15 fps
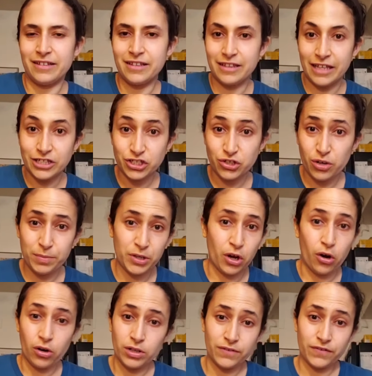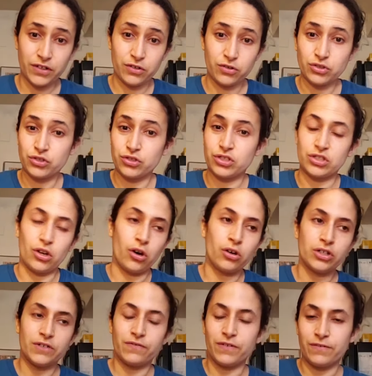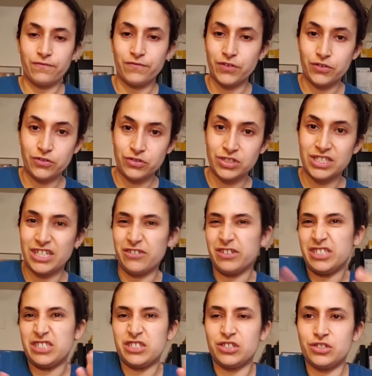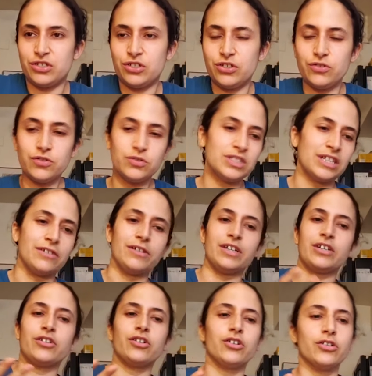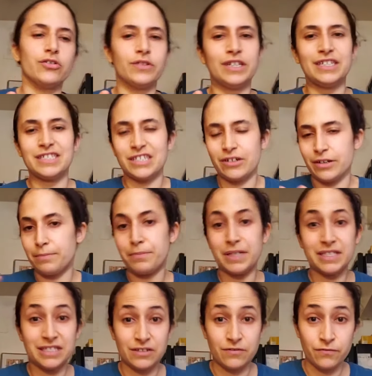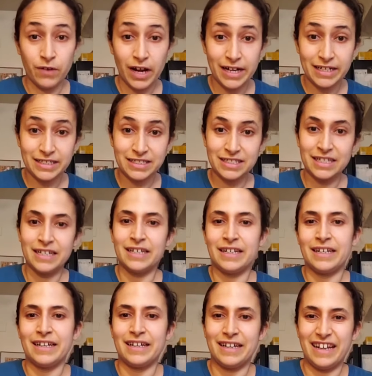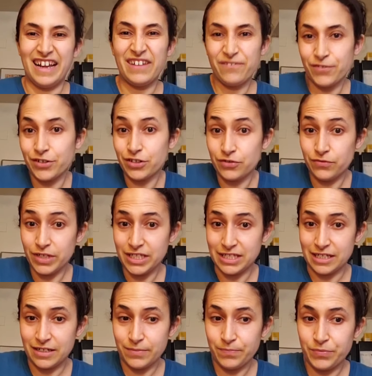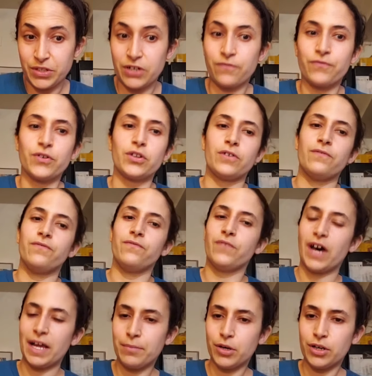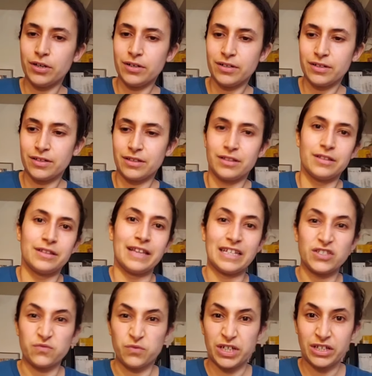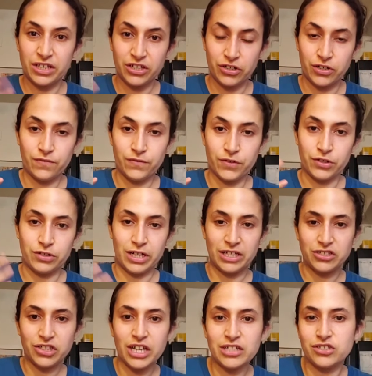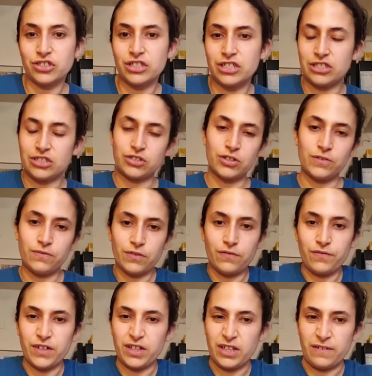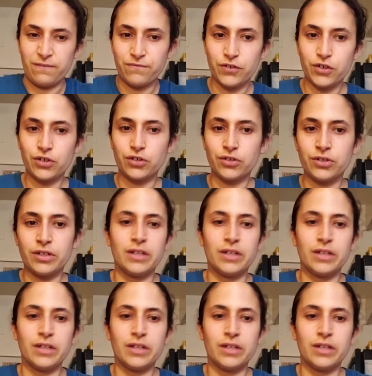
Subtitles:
They show up in all different cultures and all different foods. They're in stews, they're in curries, they're in beans and rice, and for good reason. They're full of fiber. That's really good for your digestion. It's good for feeling full.